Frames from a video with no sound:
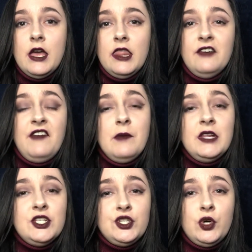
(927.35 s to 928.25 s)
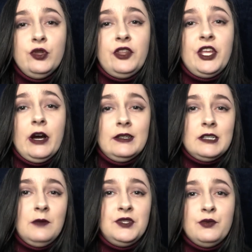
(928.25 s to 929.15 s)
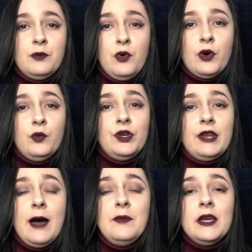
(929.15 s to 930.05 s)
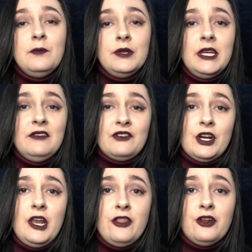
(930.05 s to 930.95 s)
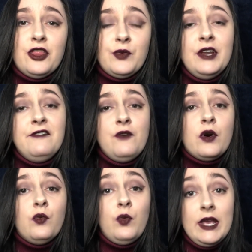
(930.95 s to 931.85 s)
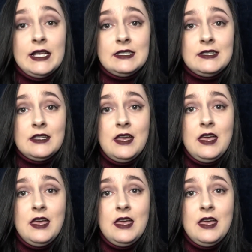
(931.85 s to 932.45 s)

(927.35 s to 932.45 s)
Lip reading: the family is told that the autopsy report would not be complete for another 3 to 4 weeks.